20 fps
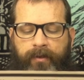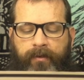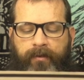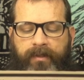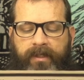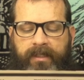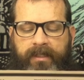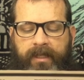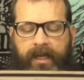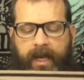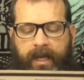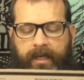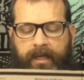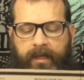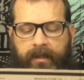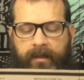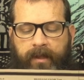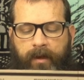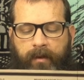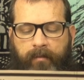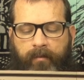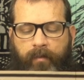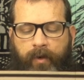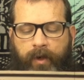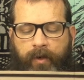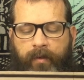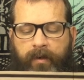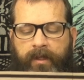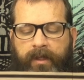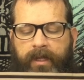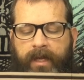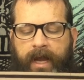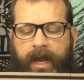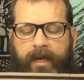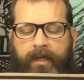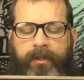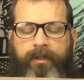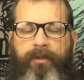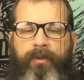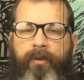crew disliking them were quickly
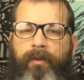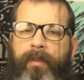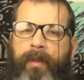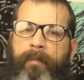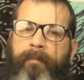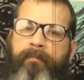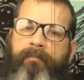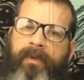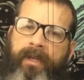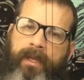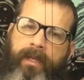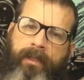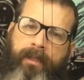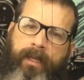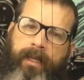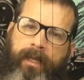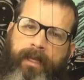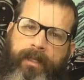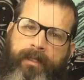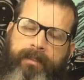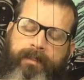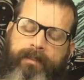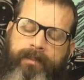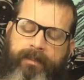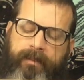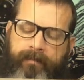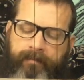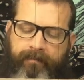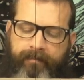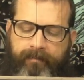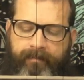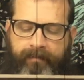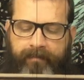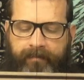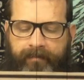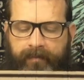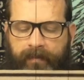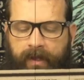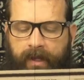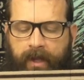added to the B list.
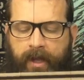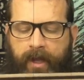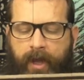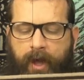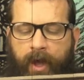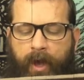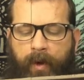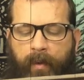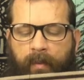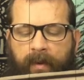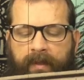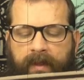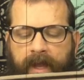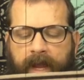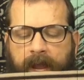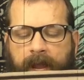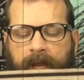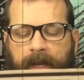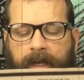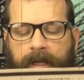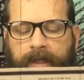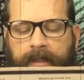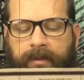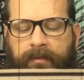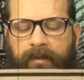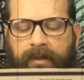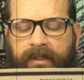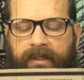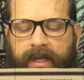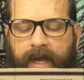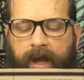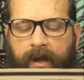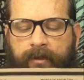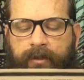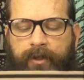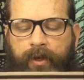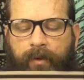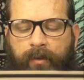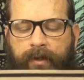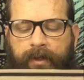When the A list was
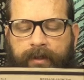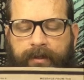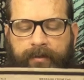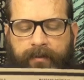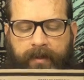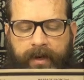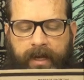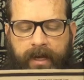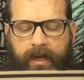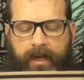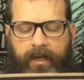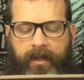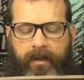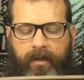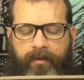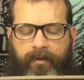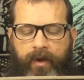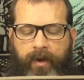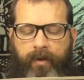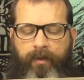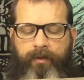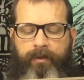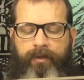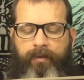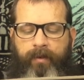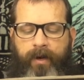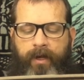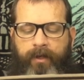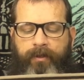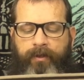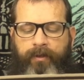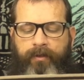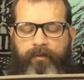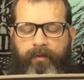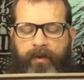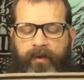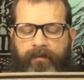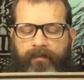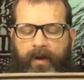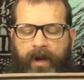down to only 3, those directors
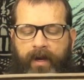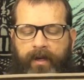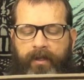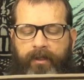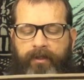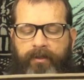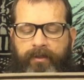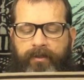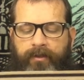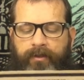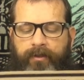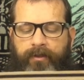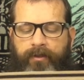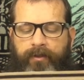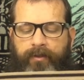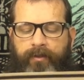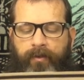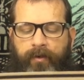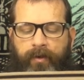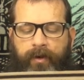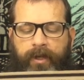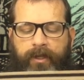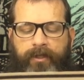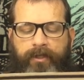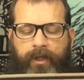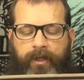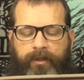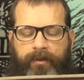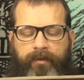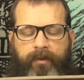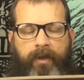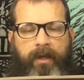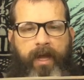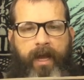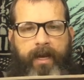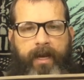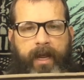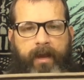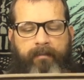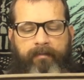were invited to tour Industrial
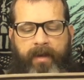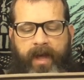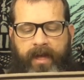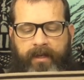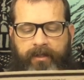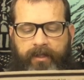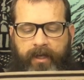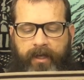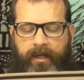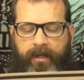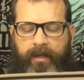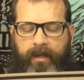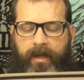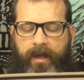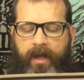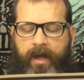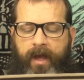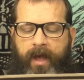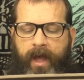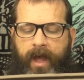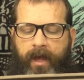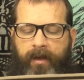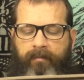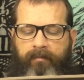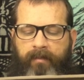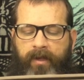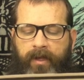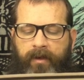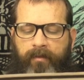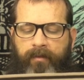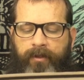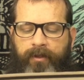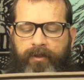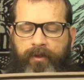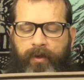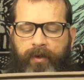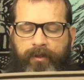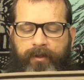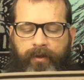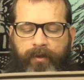Light and Magic and meet with
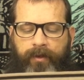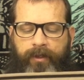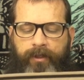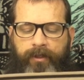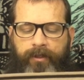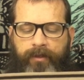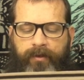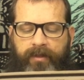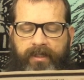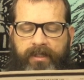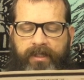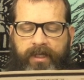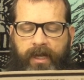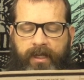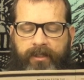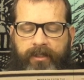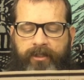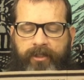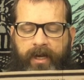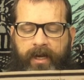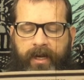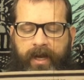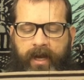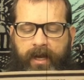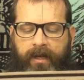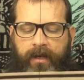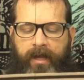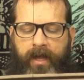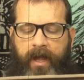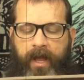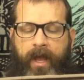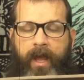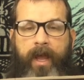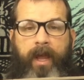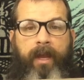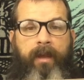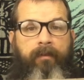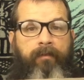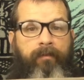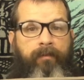George Lucas to discuss Jedi.
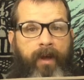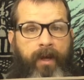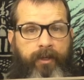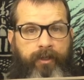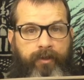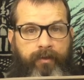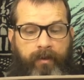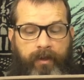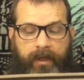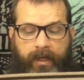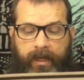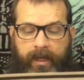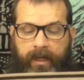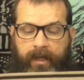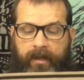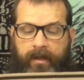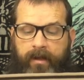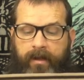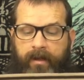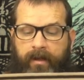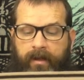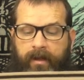Eventually,